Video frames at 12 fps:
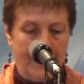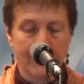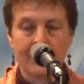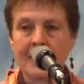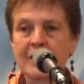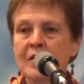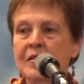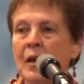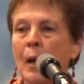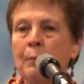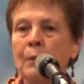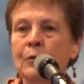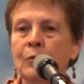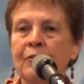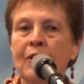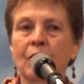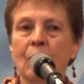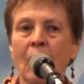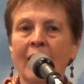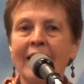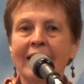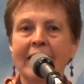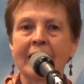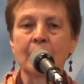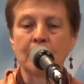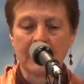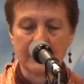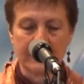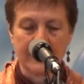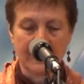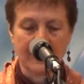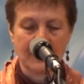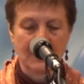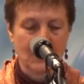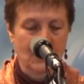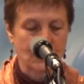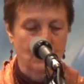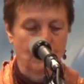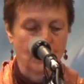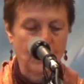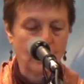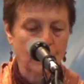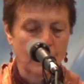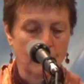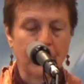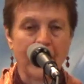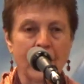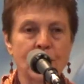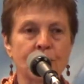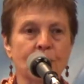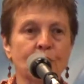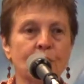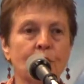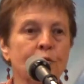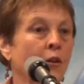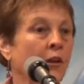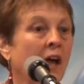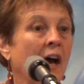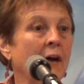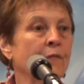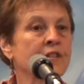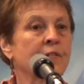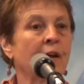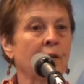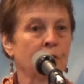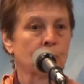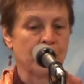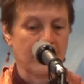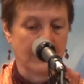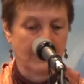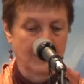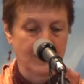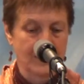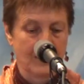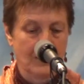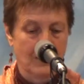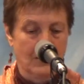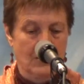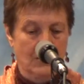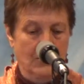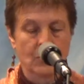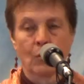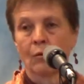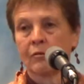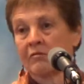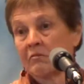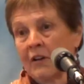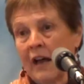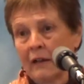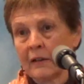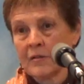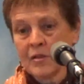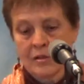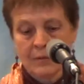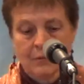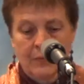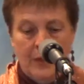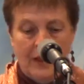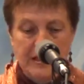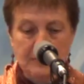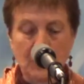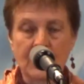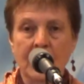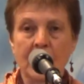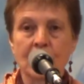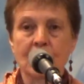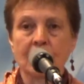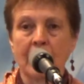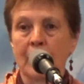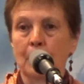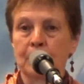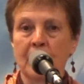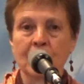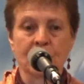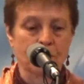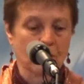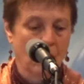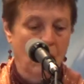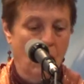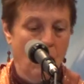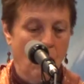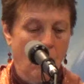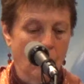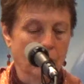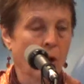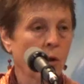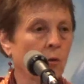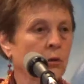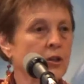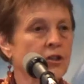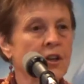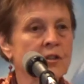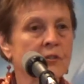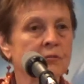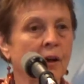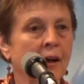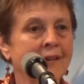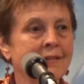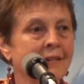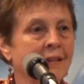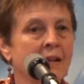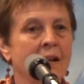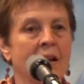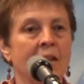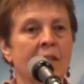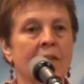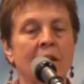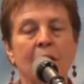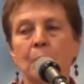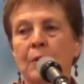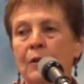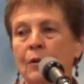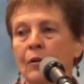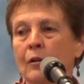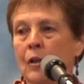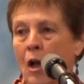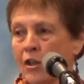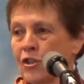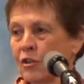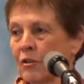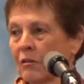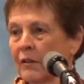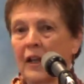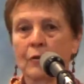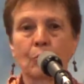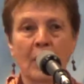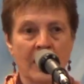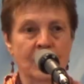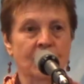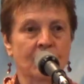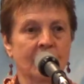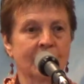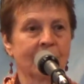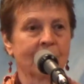And this is coupled with the chronic inability to feel compassion for the lives of other beings. So violence, exploitation, and oppression are not only justified, they appear logical and rational.